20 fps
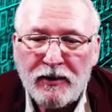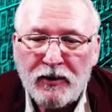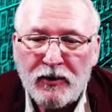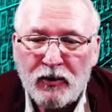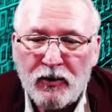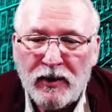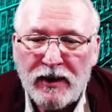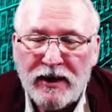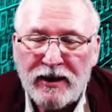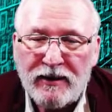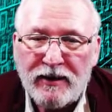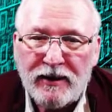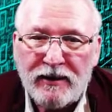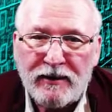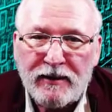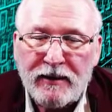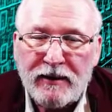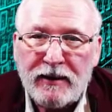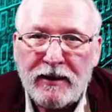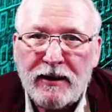way
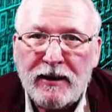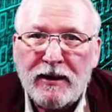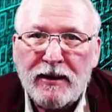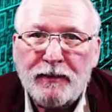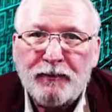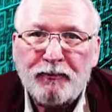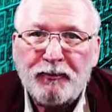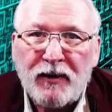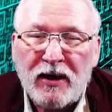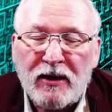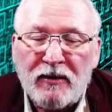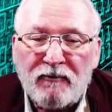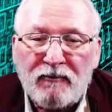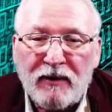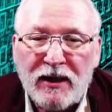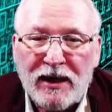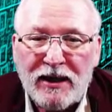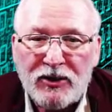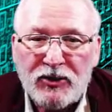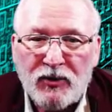that the
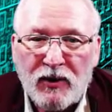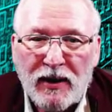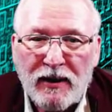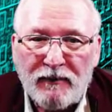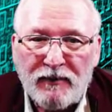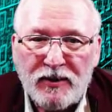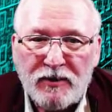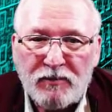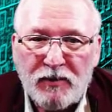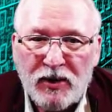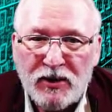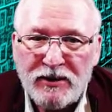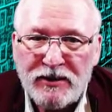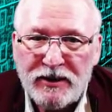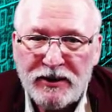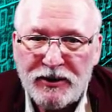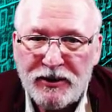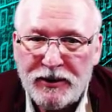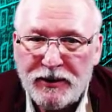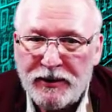flash drive is
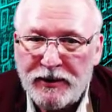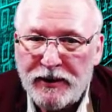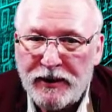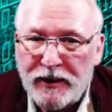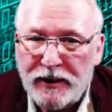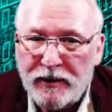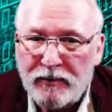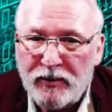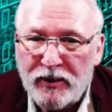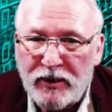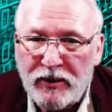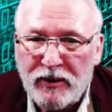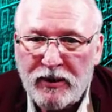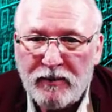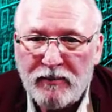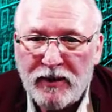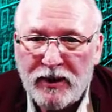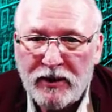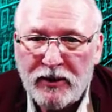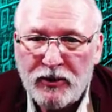partitioned, but you
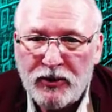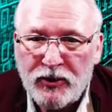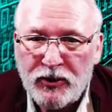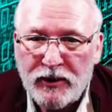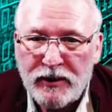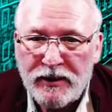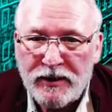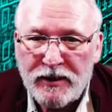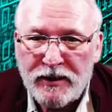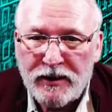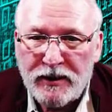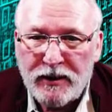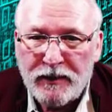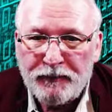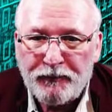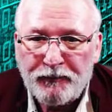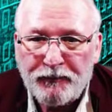can make your choice there.